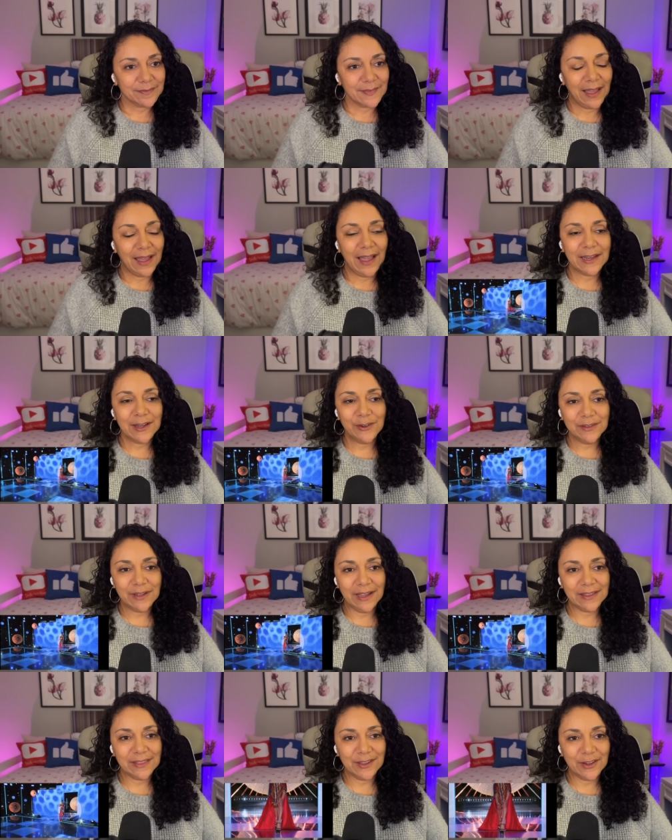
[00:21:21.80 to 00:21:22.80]
I don't
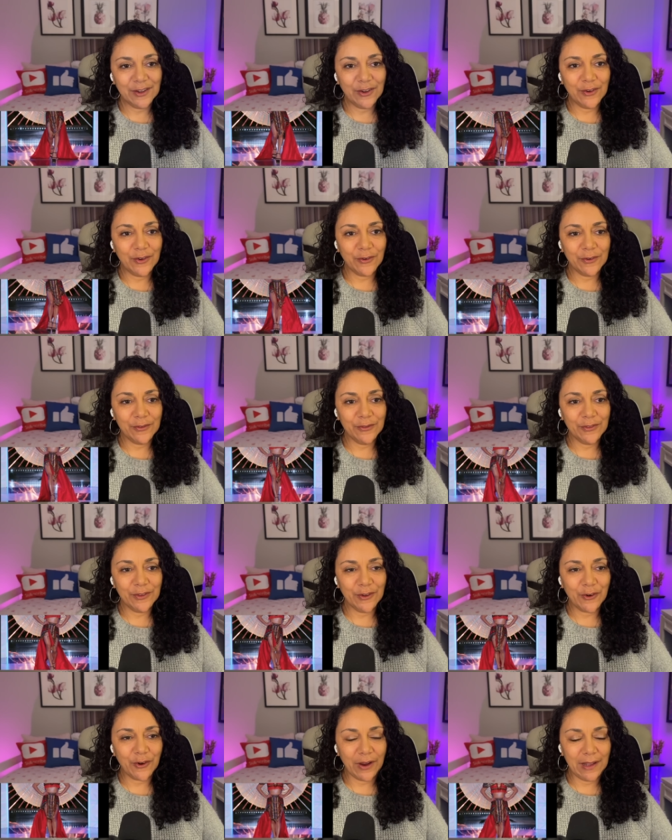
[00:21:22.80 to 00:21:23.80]
like the
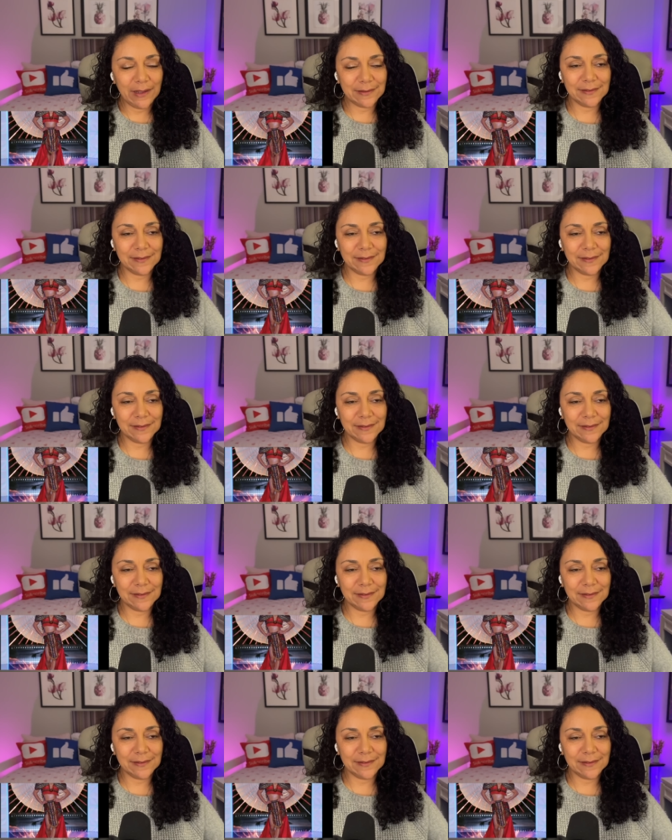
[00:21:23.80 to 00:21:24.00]
grass